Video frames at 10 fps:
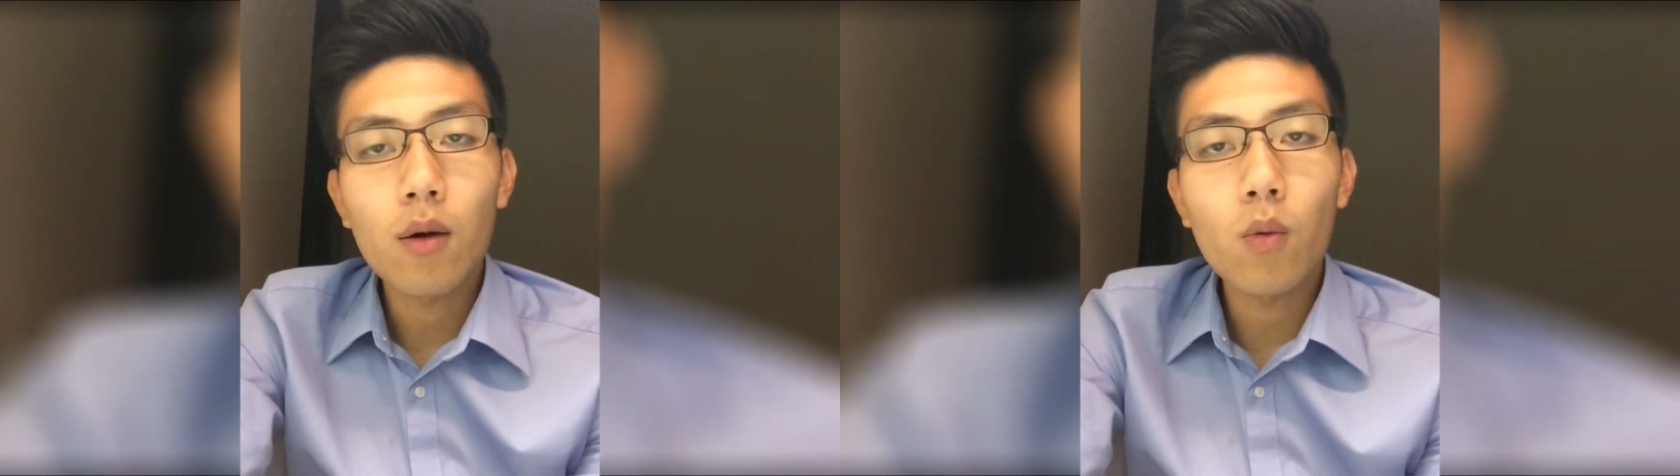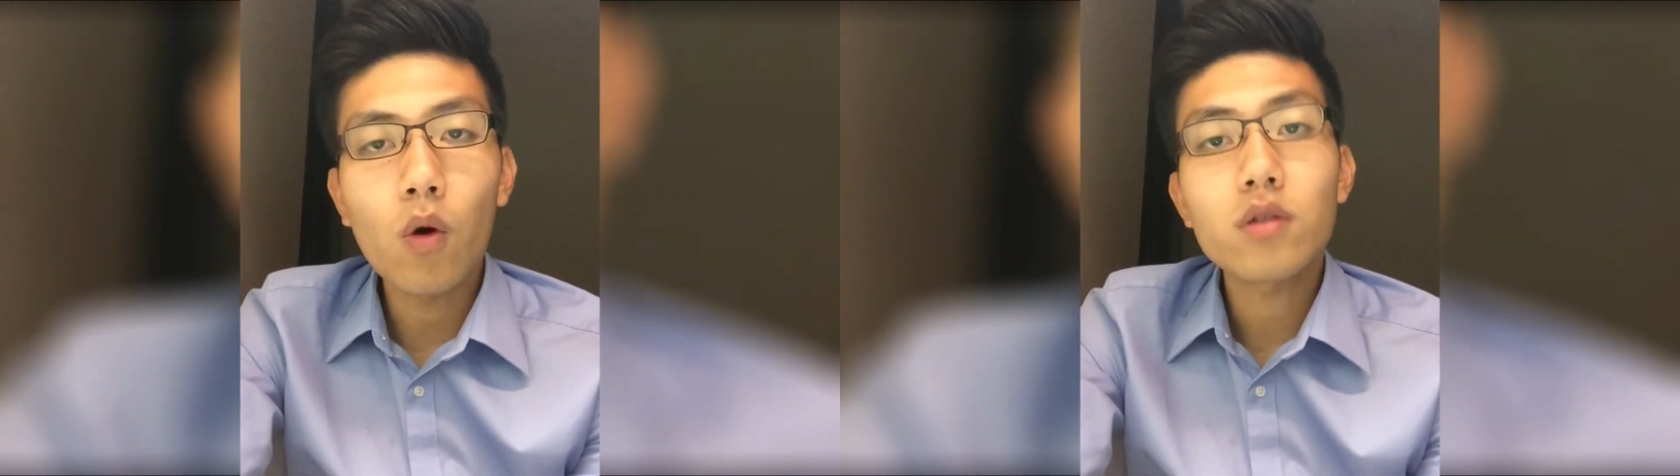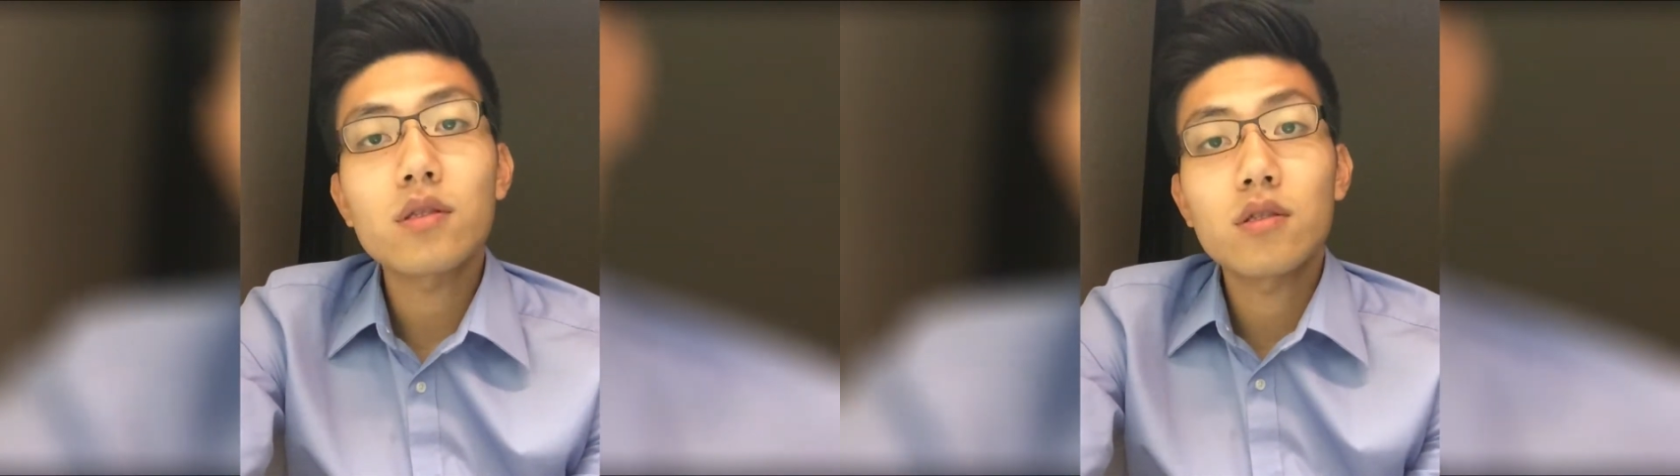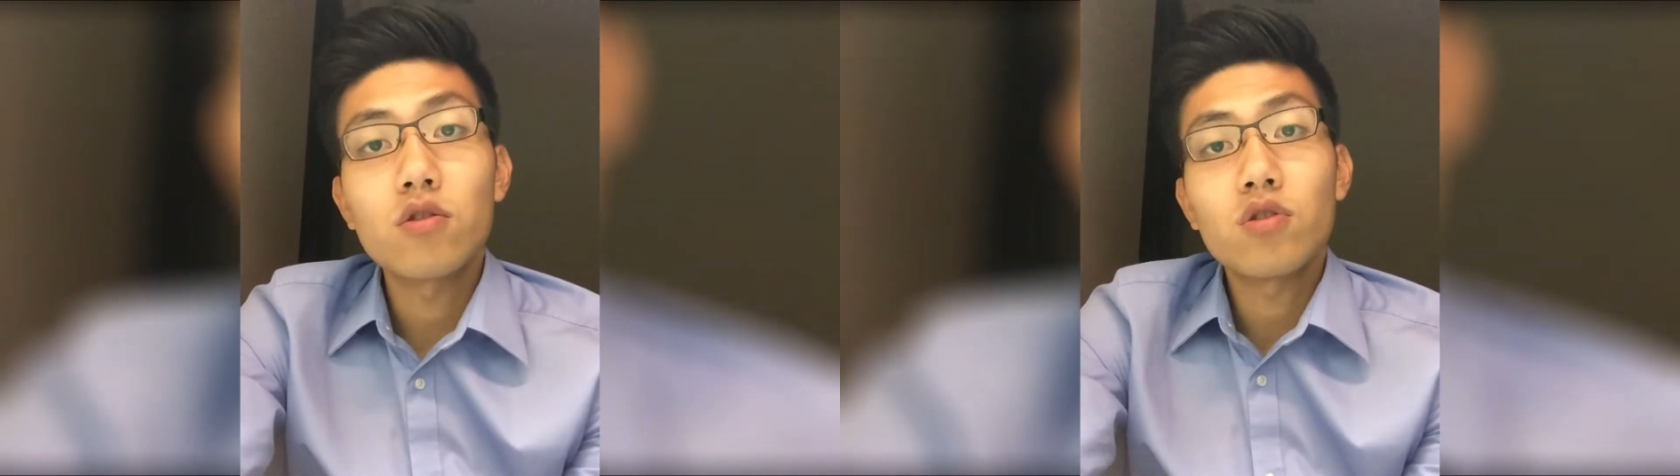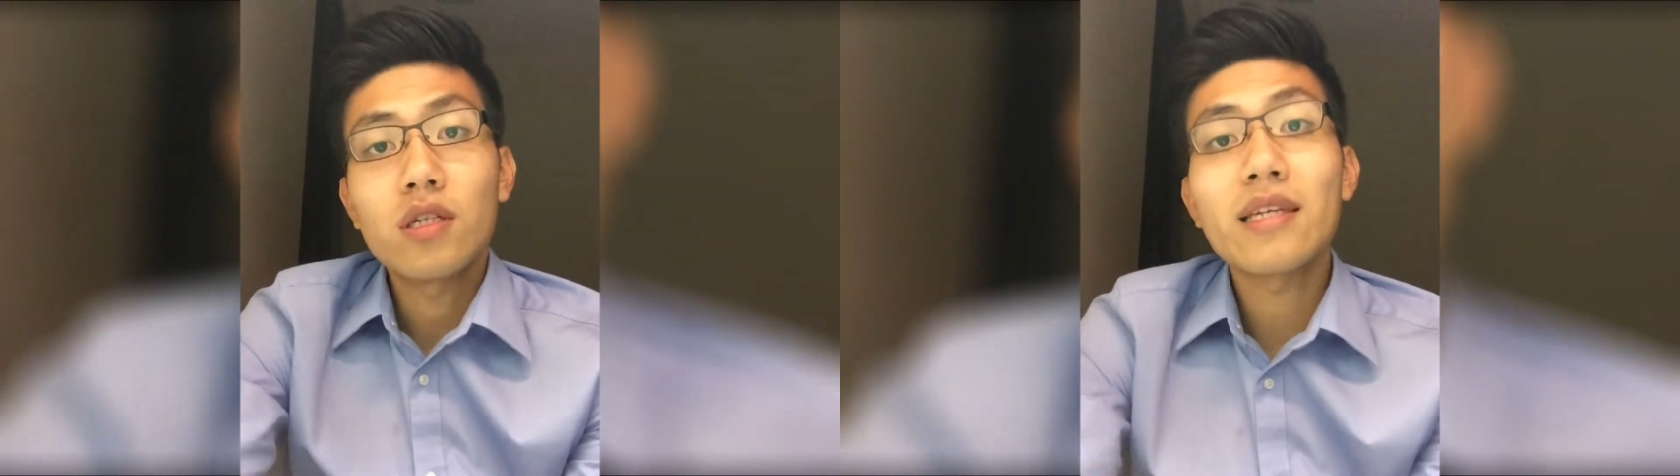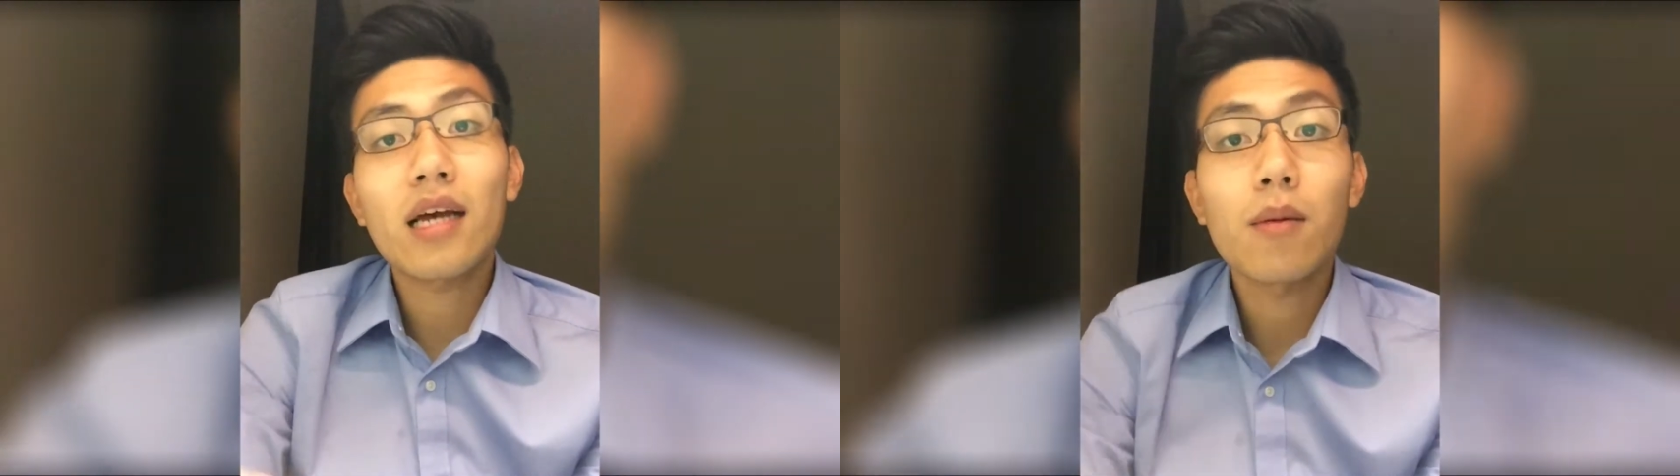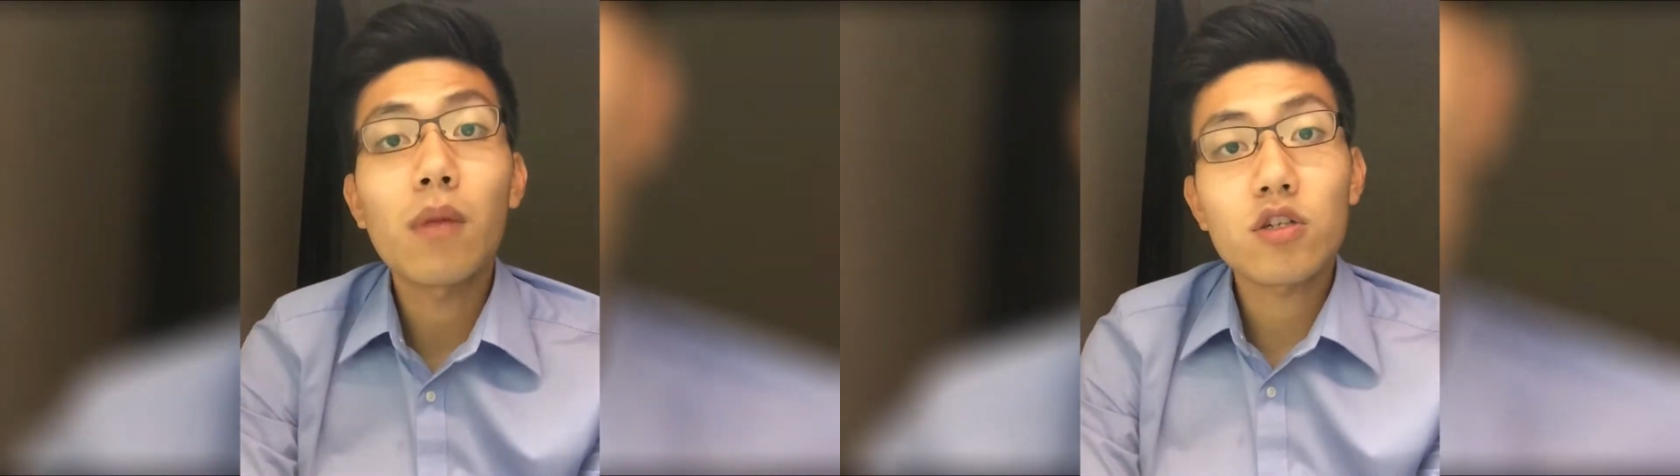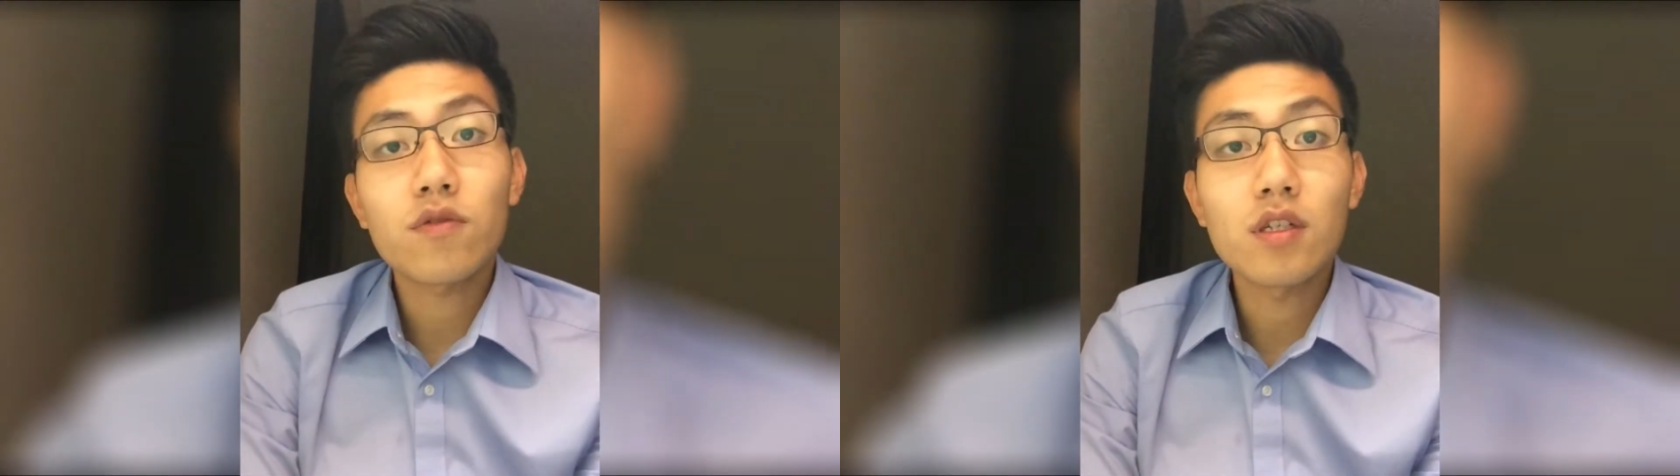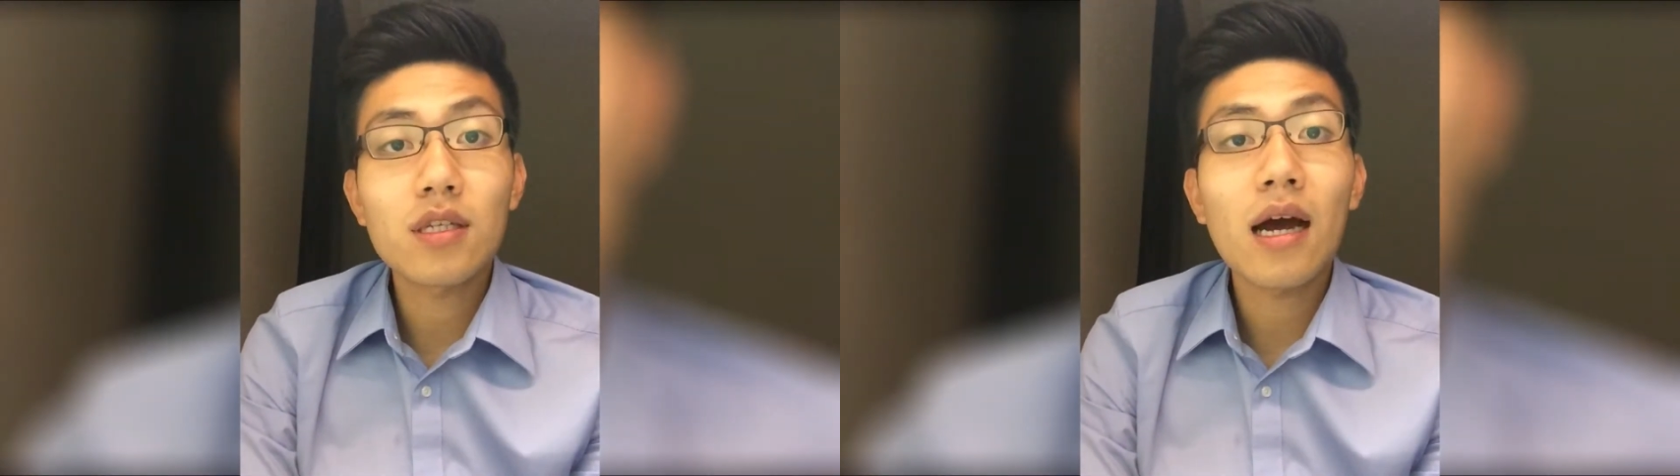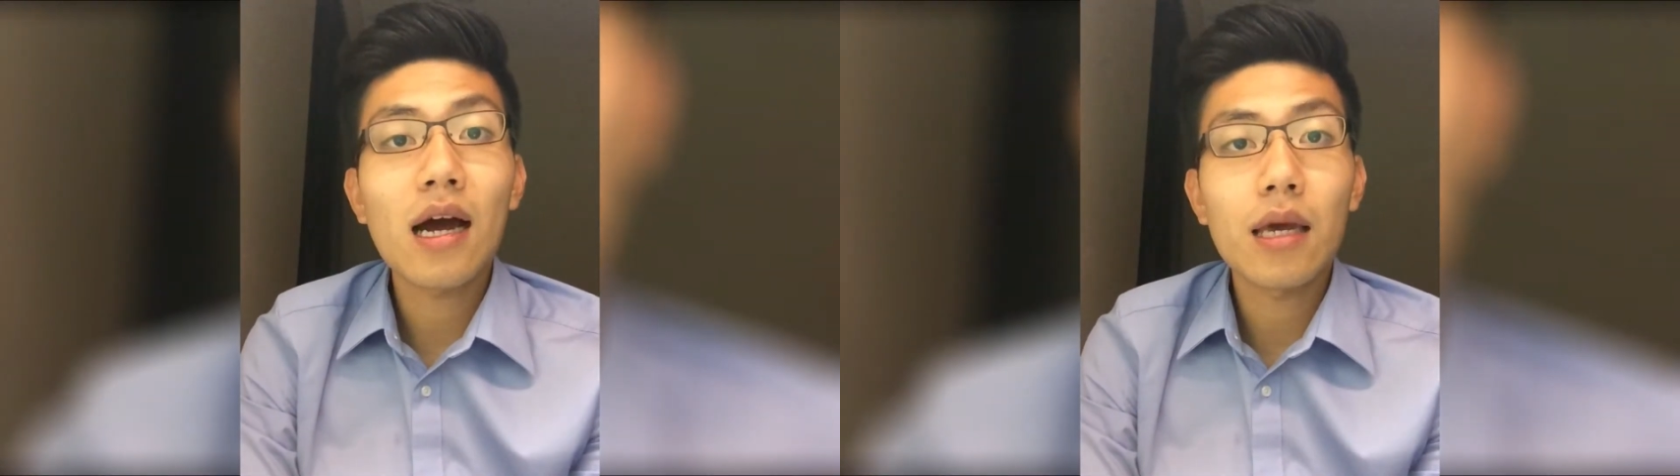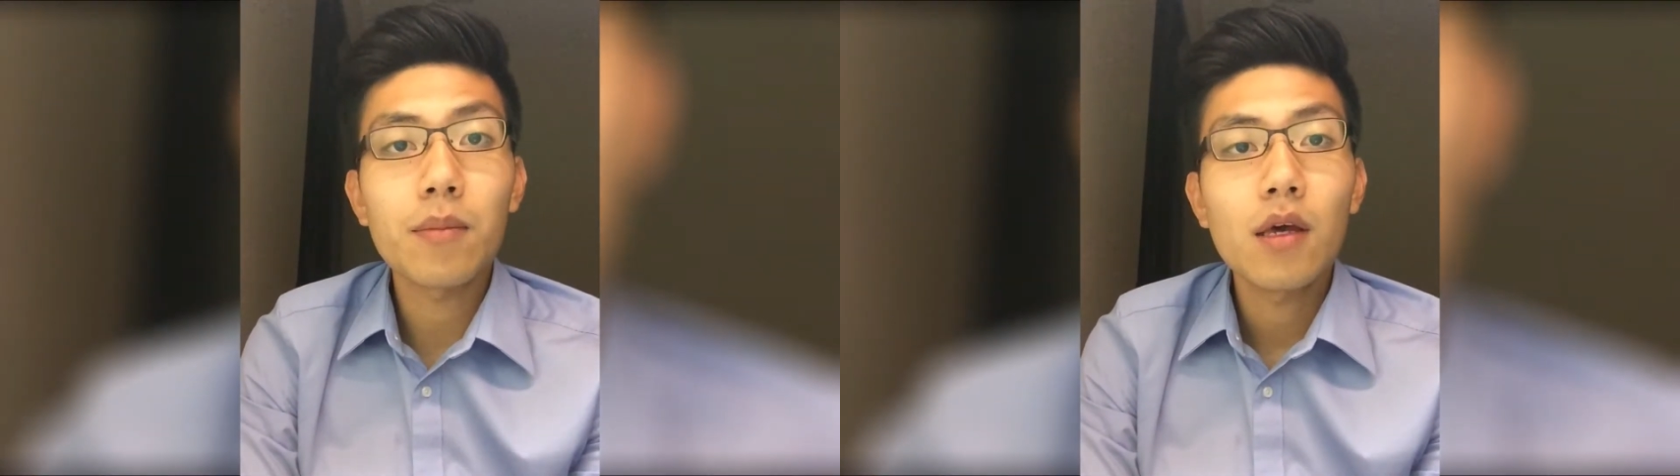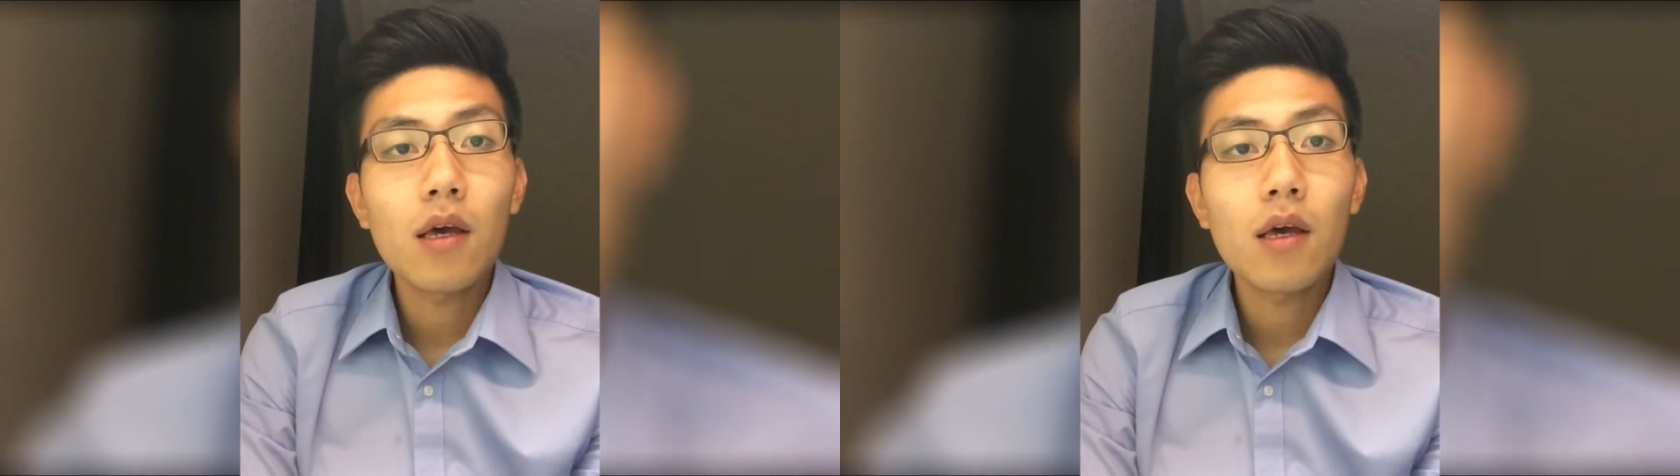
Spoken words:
wards usually take up much of the time